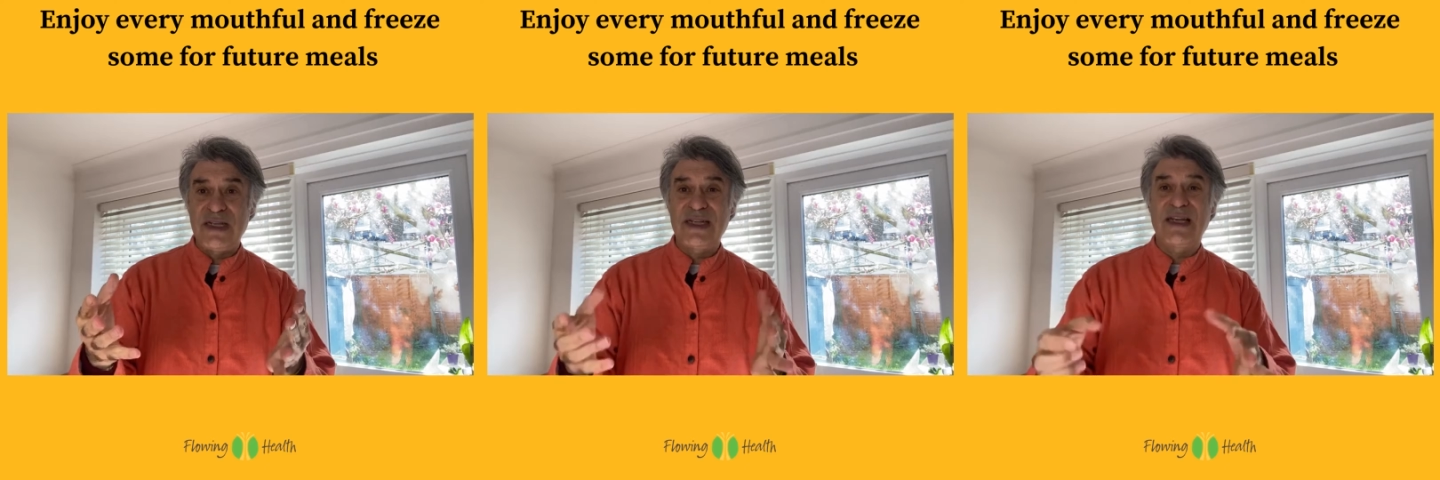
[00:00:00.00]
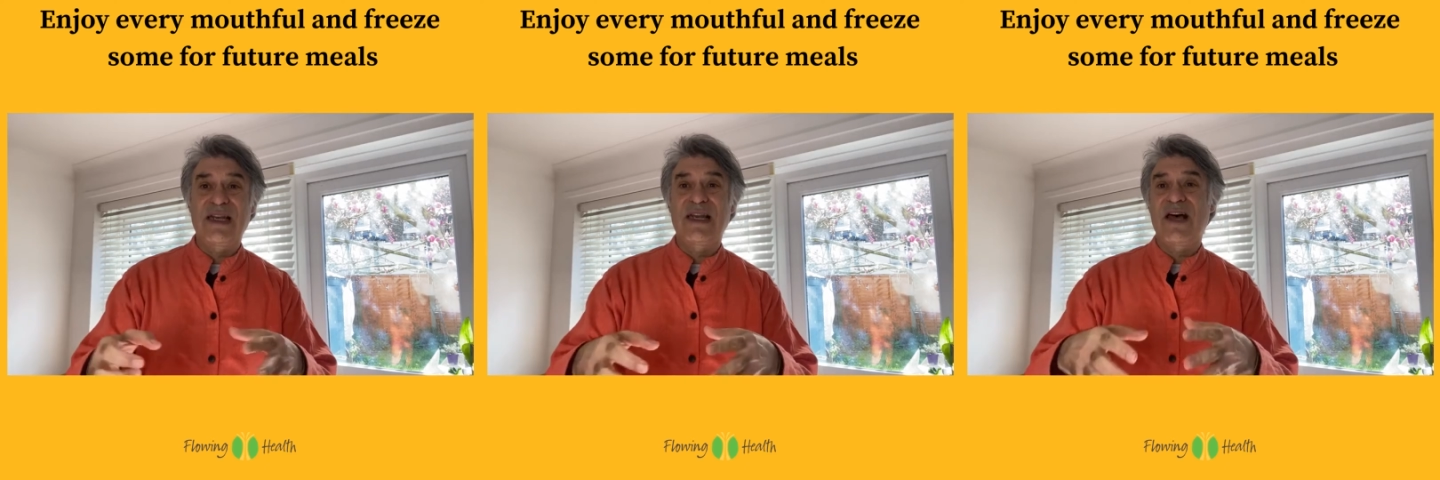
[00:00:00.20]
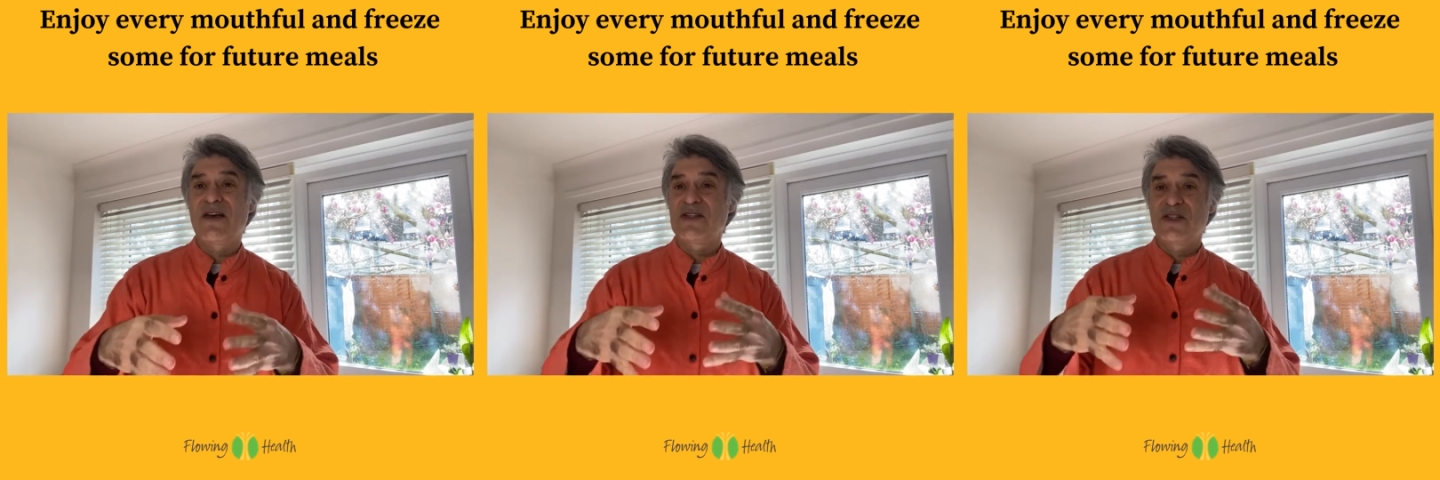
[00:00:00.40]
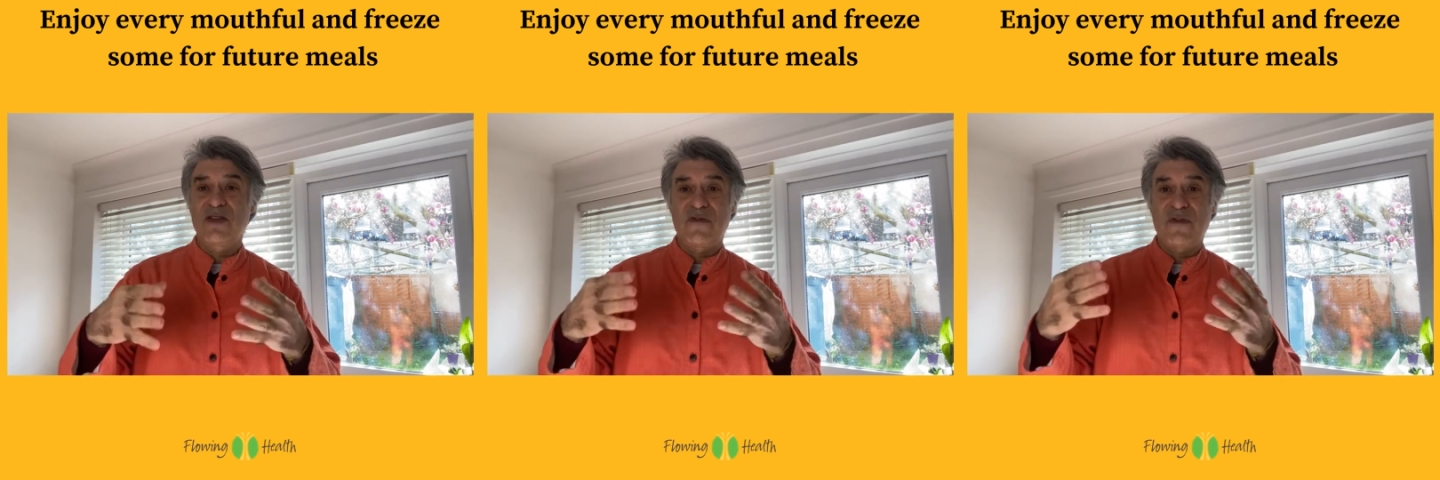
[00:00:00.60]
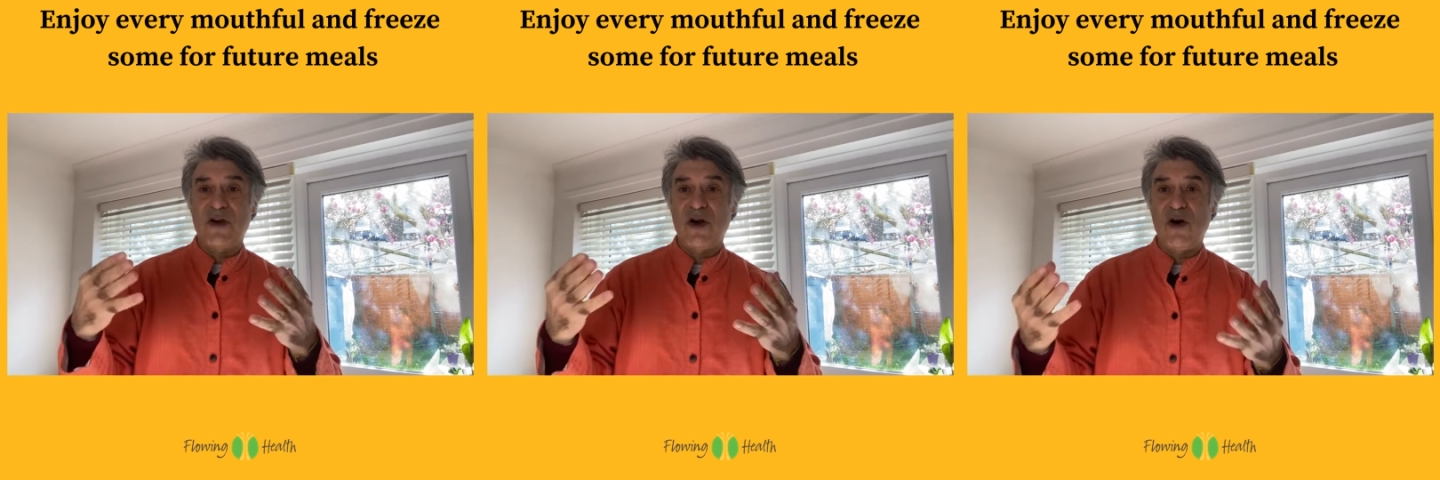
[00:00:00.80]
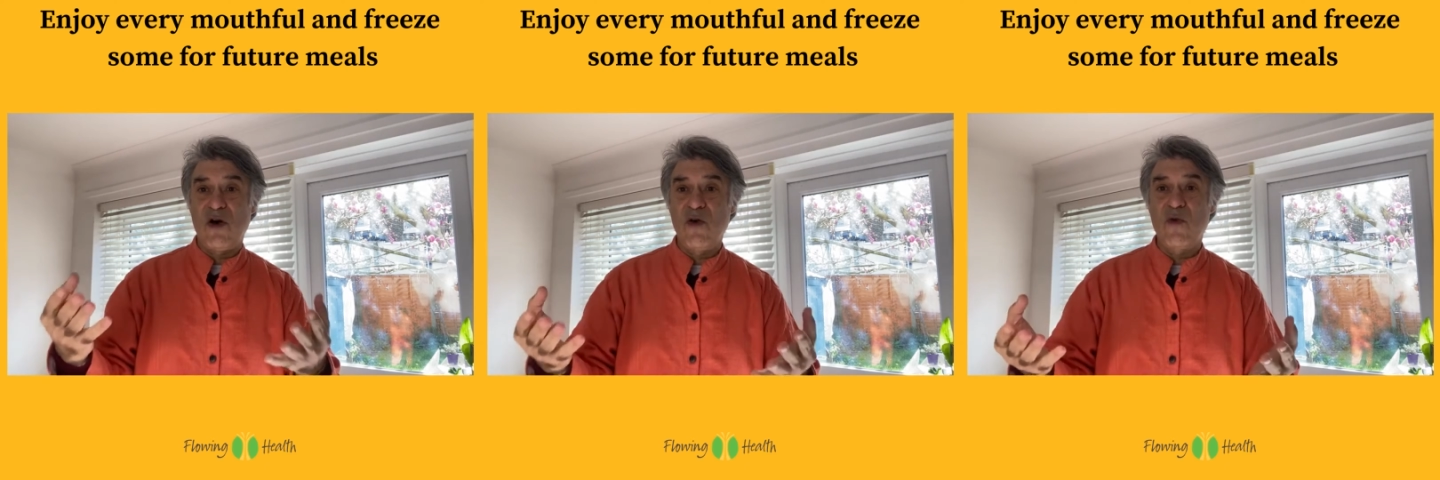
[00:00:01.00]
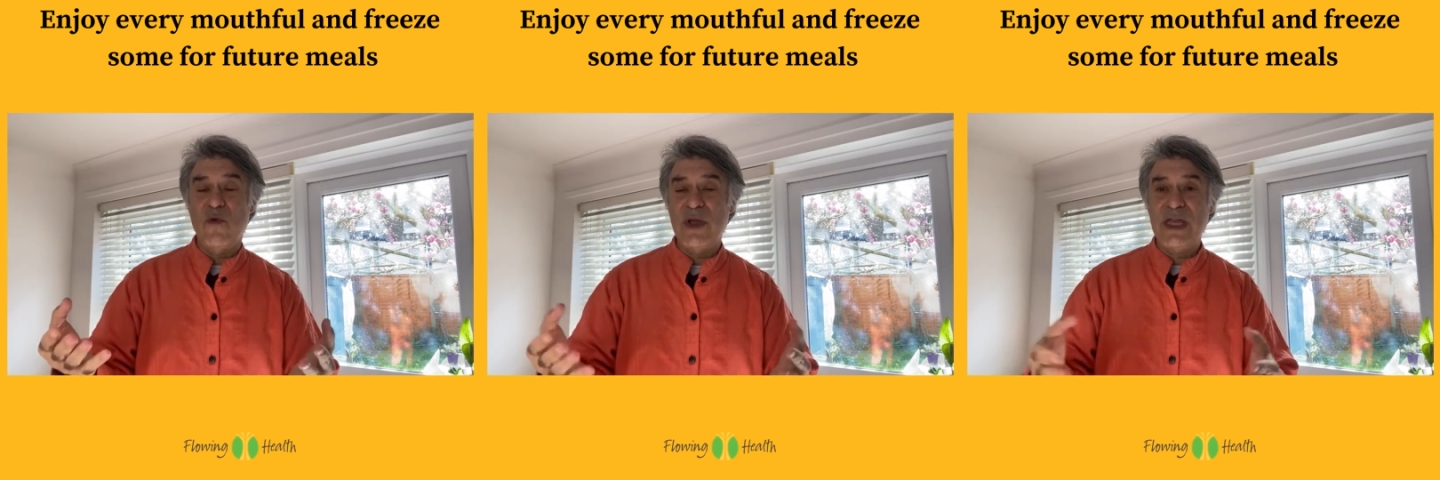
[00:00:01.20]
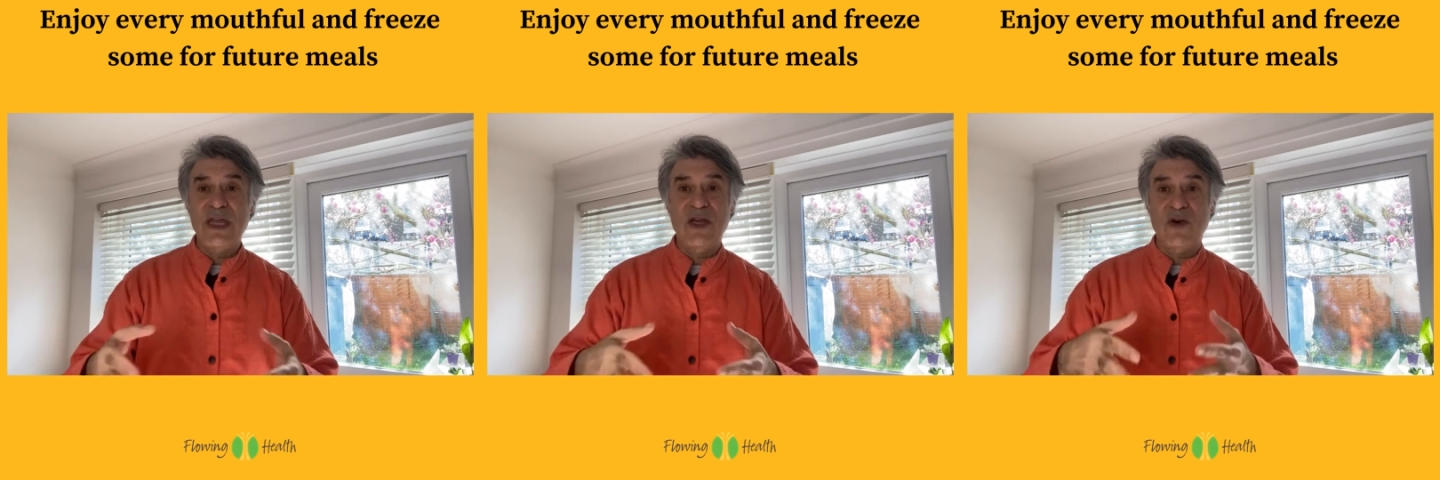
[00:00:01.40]
It'll last you for a whole
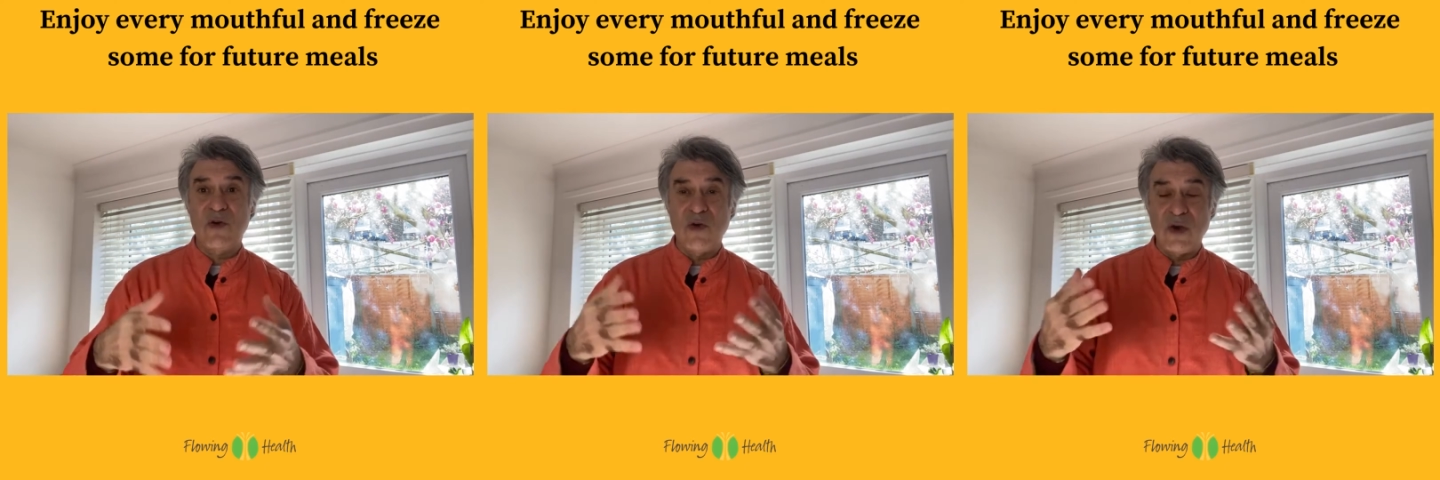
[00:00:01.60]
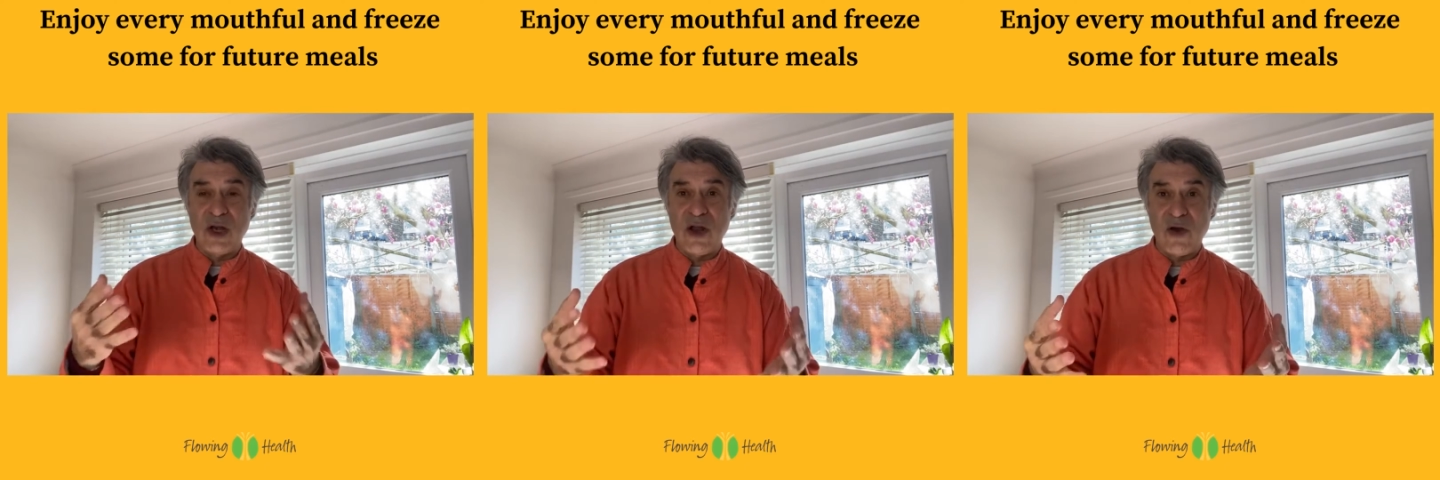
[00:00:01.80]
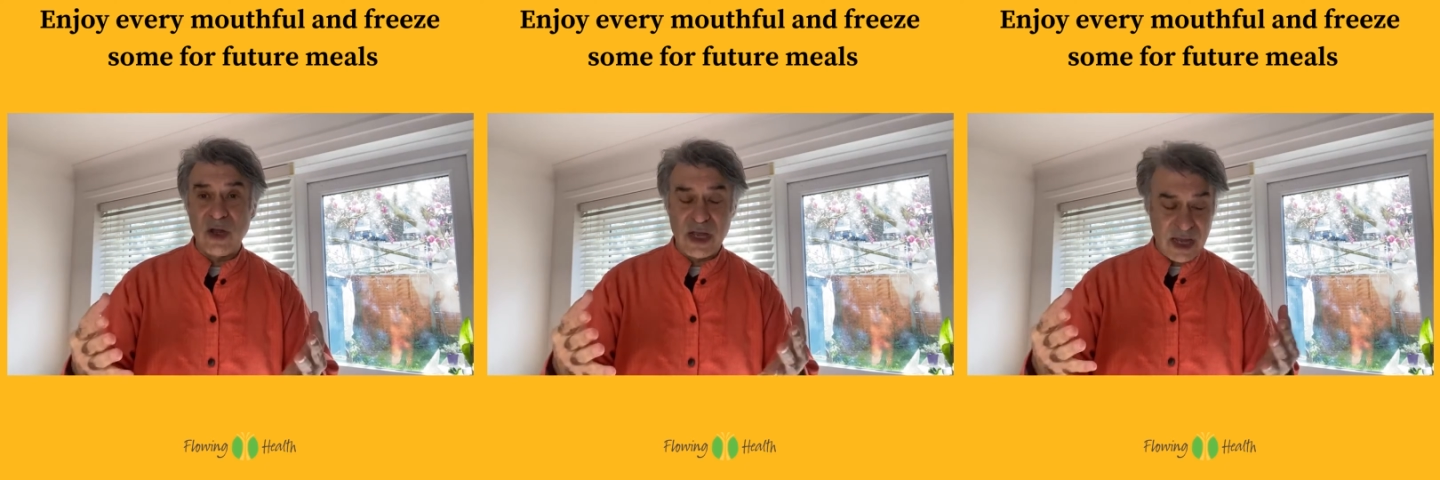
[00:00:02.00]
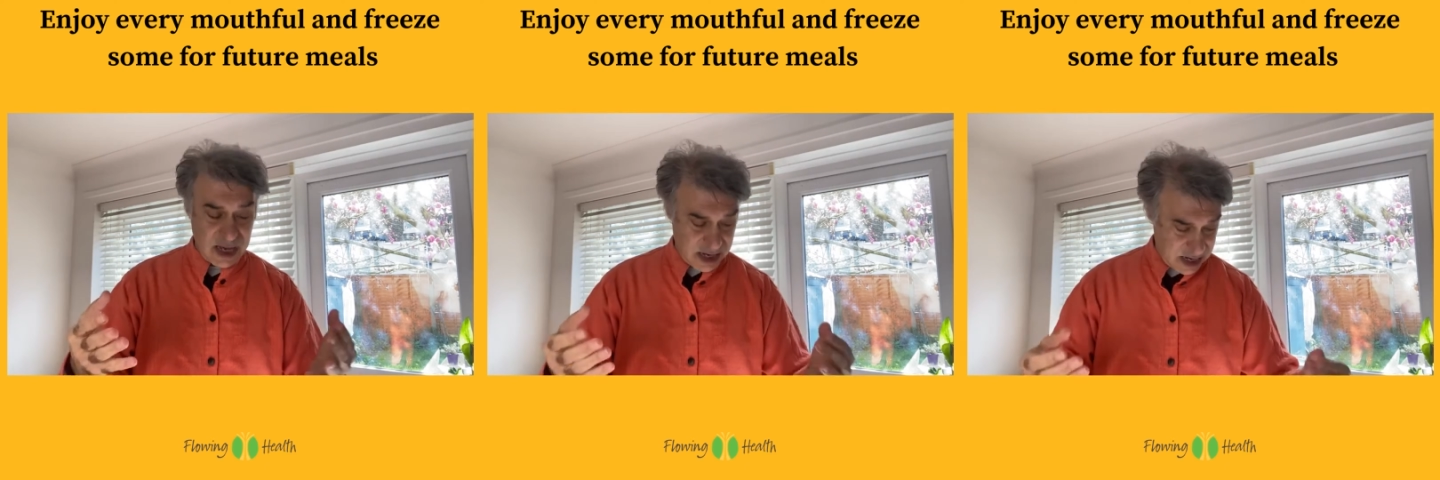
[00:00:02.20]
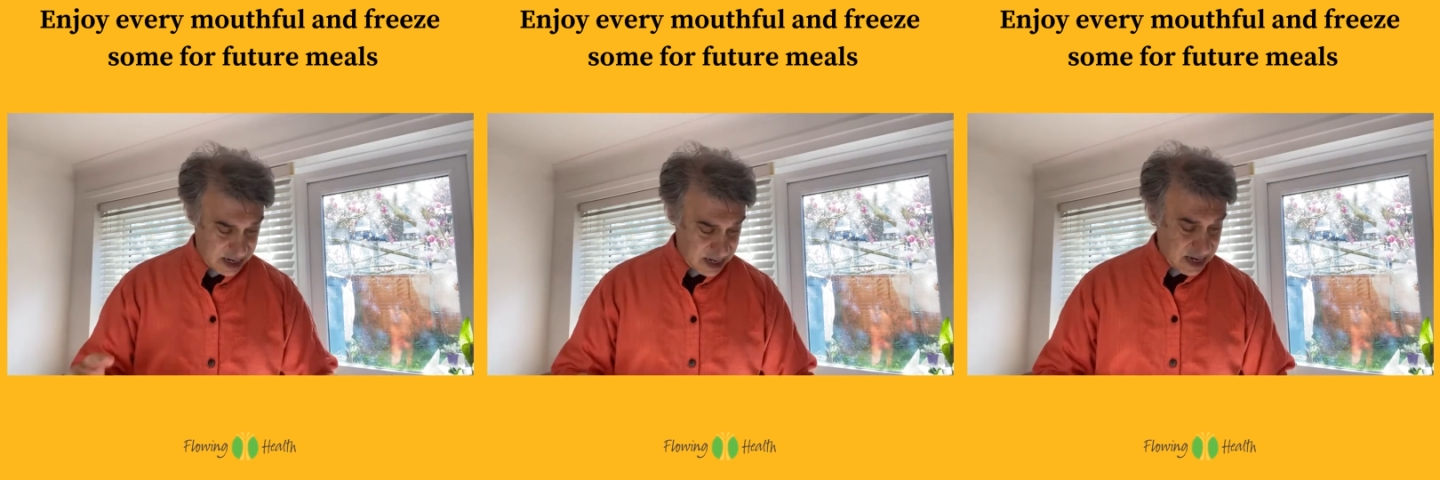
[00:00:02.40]
week or longer,